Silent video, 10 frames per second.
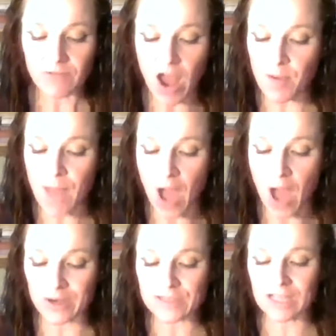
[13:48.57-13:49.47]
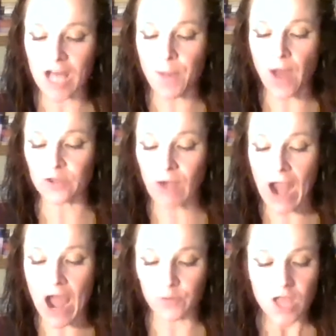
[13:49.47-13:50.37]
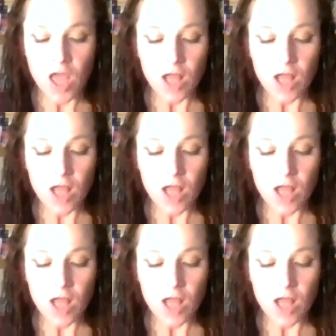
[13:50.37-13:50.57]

Rabbit pounded his club on the ground.